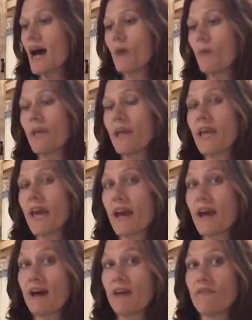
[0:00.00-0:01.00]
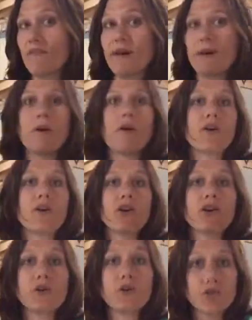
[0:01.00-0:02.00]
We have them on
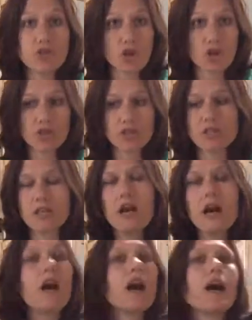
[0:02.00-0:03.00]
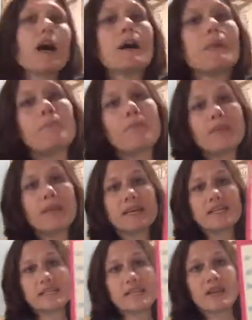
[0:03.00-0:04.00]
our new chart.
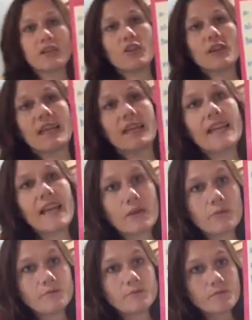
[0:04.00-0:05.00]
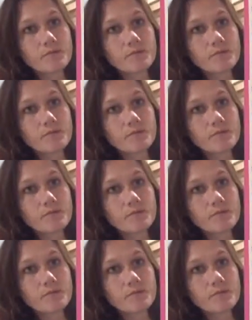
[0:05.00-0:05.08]
Let's take a look at it now.